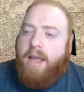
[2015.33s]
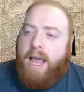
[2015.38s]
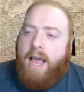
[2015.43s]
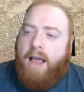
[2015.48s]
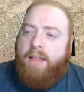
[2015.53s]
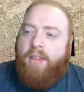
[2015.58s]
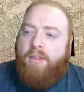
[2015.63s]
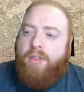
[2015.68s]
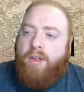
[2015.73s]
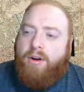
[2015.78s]

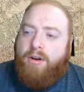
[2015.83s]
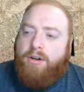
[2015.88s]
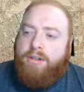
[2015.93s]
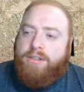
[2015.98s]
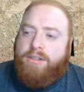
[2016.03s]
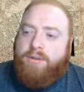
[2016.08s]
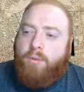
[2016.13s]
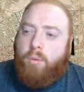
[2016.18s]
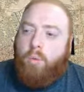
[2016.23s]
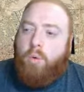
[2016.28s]
And then
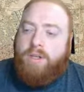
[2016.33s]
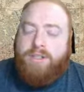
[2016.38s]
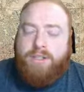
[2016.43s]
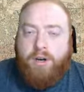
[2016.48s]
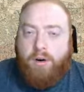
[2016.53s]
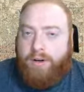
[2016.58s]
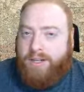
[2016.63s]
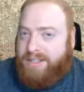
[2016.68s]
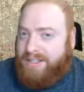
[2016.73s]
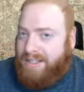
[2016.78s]
there's
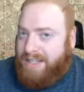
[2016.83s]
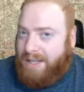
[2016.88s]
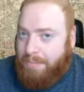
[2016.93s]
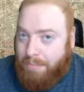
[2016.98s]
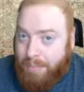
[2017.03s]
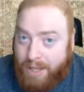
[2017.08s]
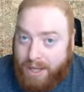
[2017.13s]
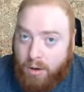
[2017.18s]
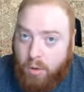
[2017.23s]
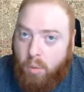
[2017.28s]
what's known as the
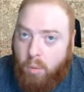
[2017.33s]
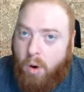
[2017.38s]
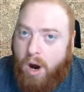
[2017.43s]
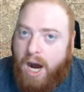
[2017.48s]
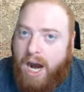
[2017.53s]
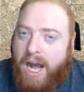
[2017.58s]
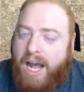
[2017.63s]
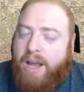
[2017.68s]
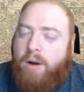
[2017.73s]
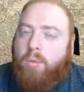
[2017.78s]
big
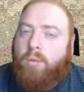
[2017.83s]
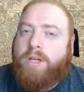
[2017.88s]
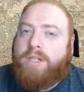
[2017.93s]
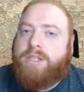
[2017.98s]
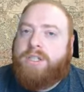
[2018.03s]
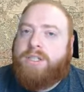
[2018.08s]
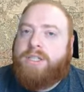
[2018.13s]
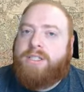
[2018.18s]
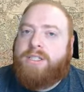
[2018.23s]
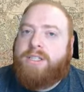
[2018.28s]
Y,
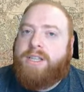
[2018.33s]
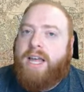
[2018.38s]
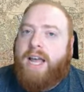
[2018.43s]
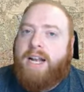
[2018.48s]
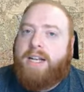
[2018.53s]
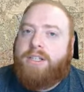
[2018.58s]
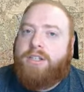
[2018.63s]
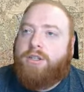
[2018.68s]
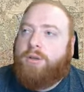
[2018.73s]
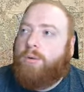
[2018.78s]
which is
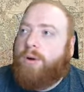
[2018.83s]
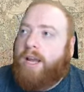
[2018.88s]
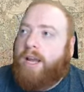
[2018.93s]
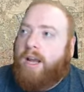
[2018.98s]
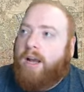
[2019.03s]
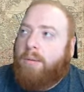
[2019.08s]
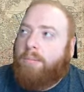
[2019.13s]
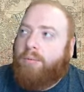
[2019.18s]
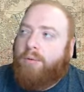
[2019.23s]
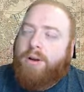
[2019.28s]
then
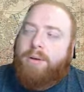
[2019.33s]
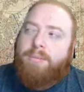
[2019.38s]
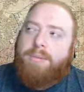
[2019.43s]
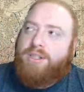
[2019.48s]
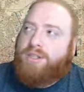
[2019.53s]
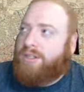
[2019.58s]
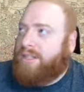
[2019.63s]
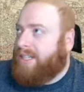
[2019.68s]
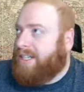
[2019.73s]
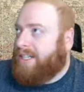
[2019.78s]
doing pretty
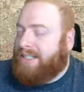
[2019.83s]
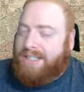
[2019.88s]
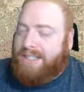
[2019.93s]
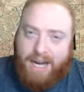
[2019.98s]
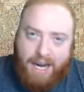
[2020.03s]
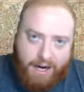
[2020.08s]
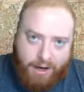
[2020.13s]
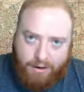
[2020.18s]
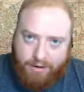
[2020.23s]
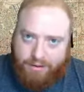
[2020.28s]
much the
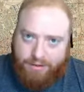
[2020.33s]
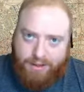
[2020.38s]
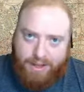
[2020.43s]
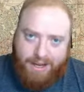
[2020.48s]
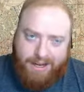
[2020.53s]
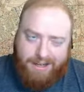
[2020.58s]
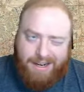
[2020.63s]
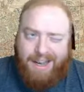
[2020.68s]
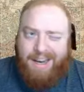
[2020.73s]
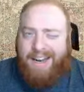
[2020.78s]
entire
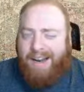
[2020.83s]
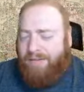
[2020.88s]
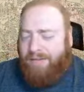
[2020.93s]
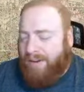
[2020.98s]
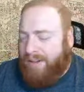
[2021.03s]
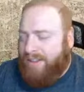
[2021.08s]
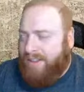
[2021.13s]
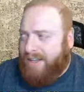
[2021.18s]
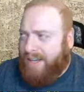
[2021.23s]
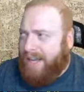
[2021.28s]
thing. Not
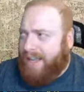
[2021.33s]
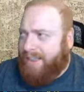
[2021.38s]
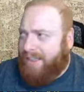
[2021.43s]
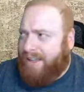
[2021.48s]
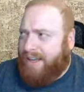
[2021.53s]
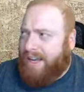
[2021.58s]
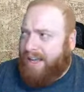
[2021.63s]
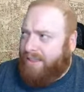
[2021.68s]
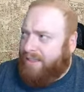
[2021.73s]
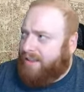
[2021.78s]
everything, I
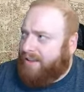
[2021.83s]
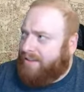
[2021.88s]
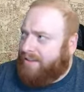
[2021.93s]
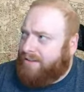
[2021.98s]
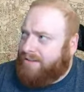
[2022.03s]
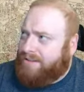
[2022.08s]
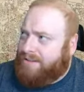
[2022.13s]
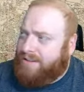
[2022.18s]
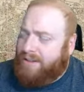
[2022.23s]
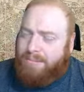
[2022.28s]
think. I think
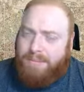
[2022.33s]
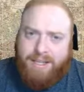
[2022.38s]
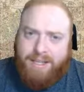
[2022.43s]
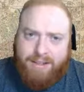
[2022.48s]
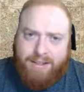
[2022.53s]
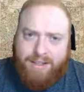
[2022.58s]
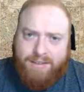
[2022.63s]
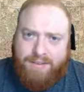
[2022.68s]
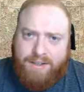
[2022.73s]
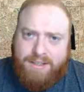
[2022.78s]
there's some they
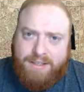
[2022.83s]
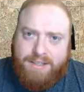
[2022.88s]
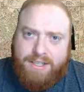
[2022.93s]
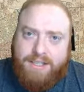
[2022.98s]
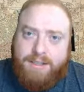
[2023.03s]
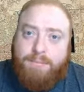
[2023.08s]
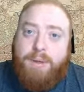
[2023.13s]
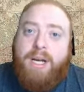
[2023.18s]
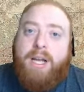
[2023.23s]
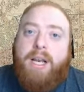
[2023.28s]
leave
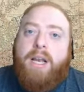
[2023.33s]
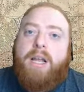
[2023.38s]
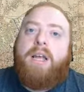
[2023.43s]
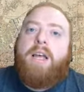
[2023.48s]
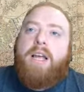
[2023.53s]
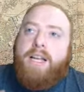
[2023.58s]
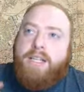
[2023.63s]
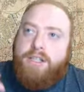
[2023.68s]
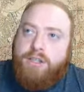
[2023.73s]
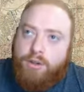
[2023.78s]
untouched, but
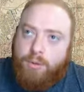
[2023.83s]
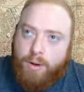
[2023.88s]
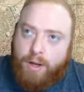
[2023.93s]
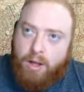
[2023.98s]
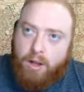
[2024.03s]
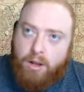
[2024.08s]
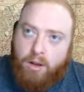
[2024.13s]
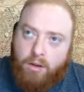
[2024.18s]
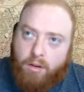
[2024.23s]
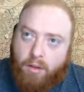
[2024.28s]
it's
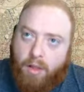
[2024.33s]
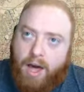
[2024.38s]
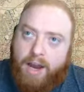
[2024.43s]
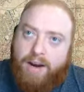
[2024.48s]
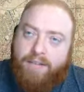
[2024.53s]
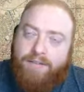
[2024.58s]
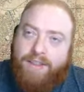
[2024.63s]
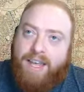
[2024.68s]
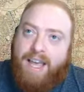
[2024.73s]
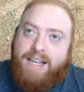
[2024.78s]
doing a
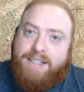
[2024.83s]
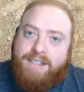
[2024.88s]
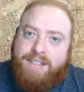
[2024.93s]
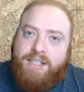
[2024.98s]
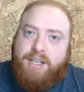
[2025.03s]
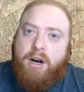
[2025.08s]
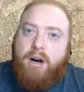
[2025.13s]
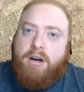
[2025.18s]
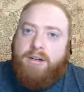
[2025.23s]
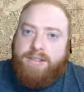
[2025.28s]
lot of the
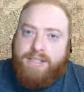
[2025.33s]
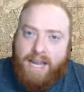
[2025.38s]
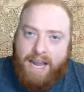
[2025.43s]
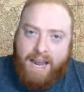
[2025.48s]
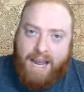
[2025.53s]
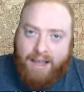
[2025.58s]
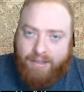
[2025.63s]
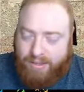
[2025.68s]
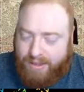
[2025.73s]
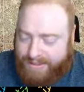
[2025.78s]
STRs
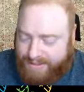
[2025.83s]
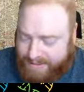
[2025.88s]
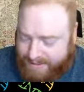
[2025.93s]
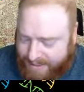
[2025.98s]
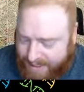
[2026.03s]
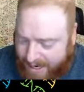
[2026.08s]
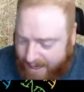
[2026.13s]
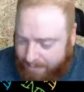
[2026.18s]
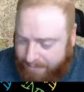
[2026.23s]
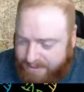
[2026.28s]
and the
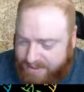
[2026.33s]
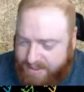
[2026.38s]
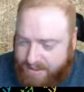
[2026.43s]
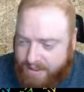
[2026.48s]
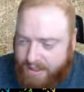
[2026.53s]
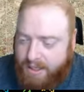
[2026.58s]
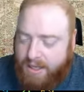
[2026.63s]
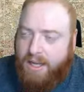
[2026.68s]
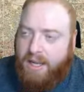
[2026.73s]
SNPs.